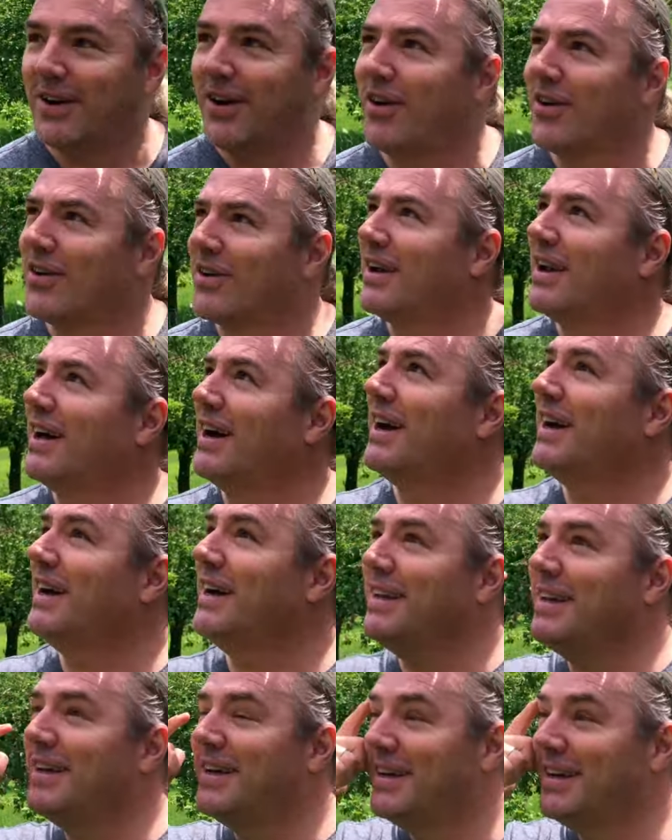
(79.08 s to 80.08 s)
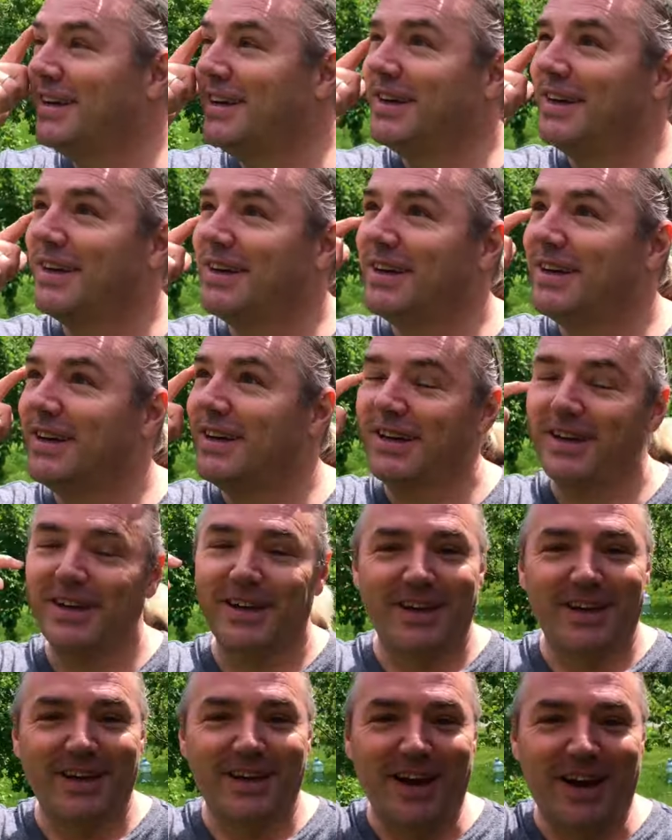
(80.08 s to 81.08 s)
online
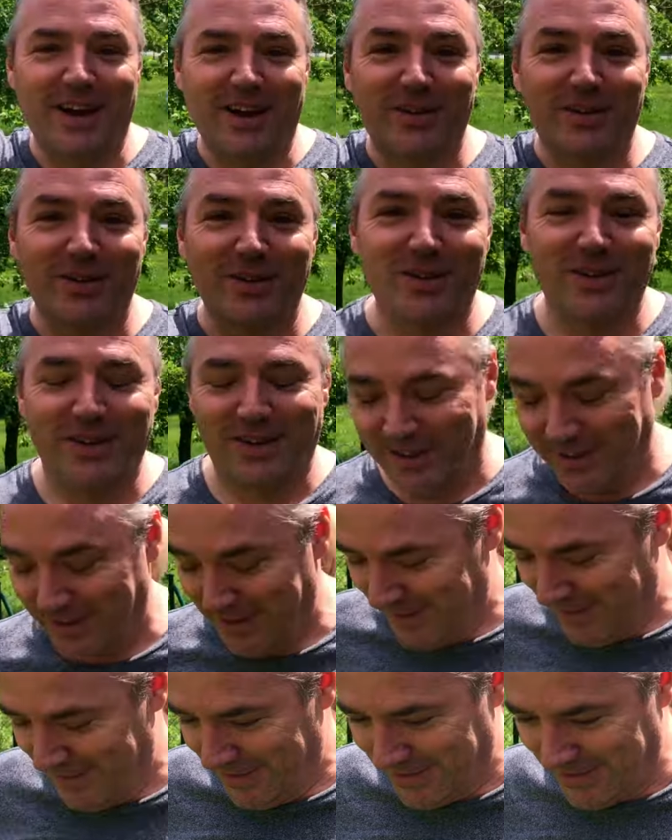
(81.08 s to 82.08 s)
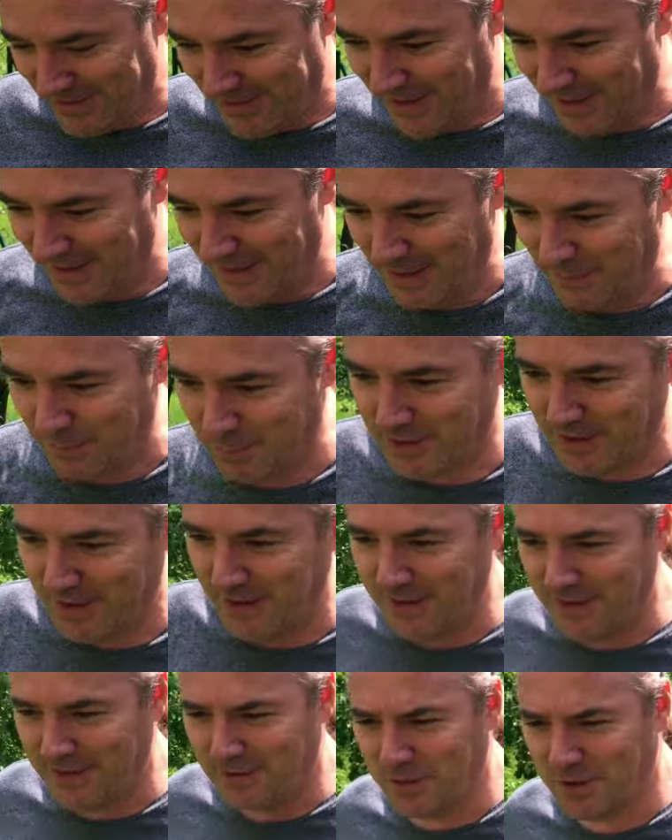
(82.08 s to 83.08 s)
in our little study
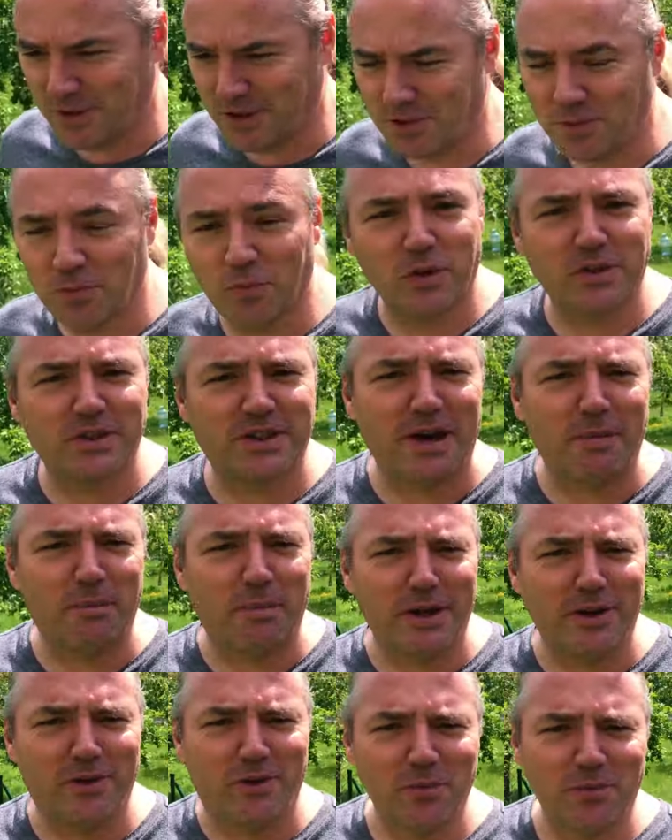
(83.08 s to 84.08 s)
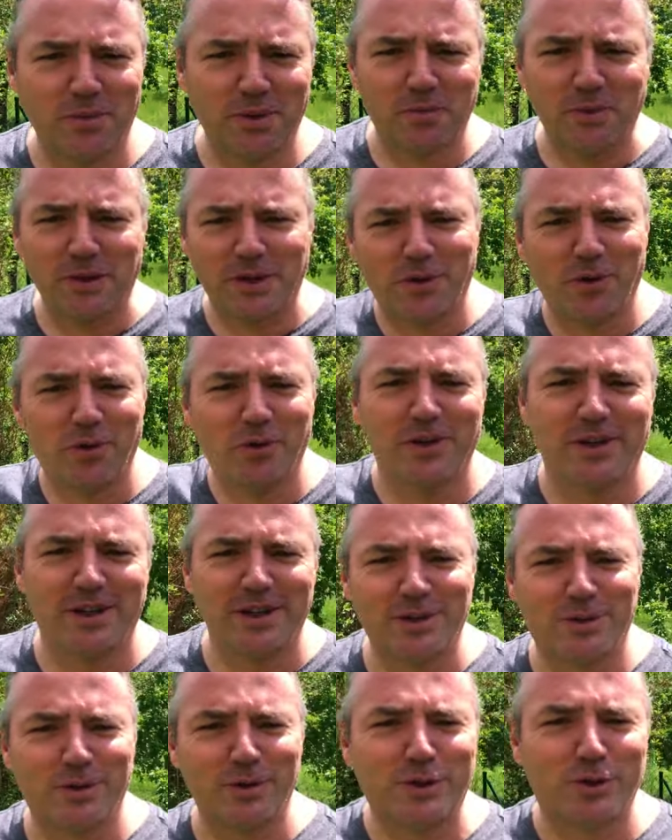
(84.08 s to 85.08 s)
upstairs, which was our bedroom, but we turned it
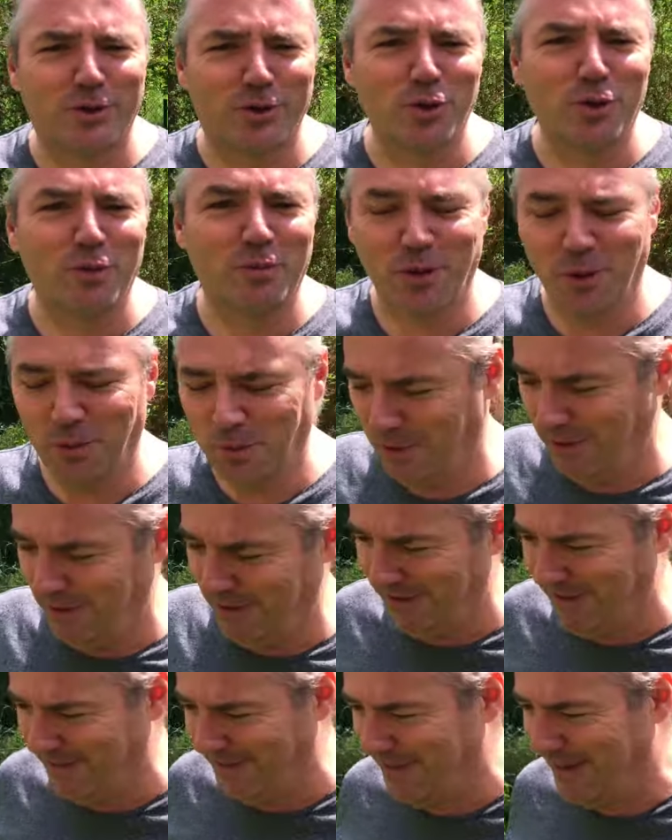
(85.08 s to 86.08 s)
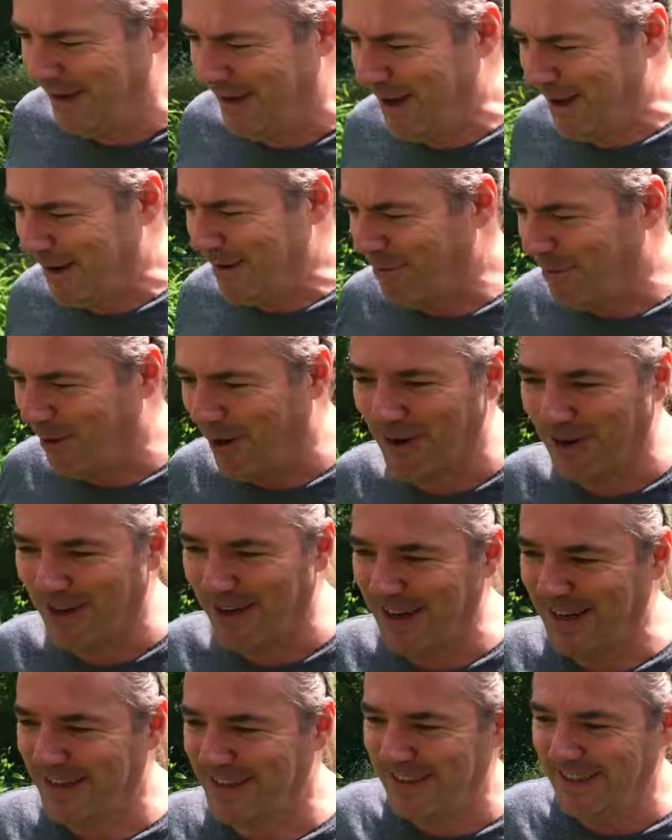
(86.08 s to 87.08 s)
into a Zoom room for
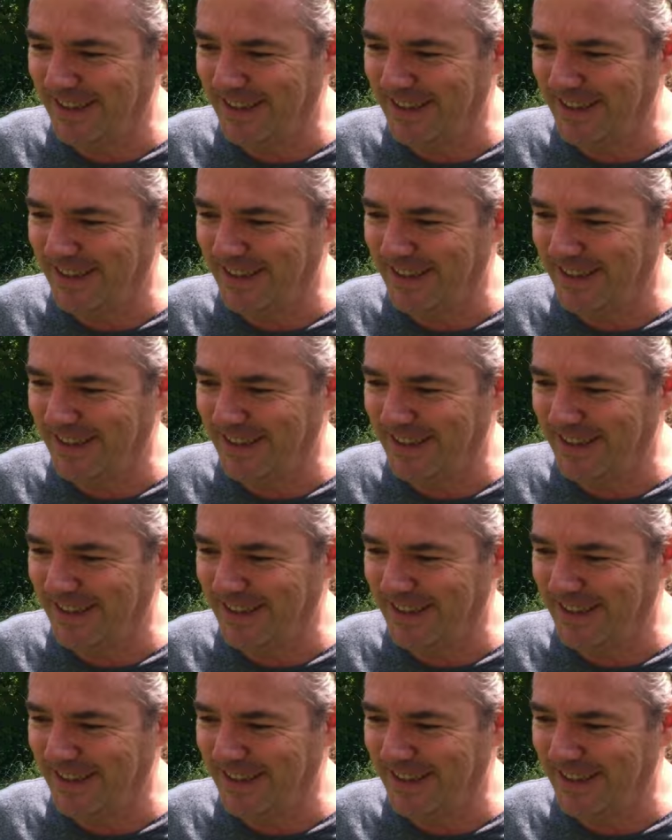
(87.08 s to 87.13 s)
online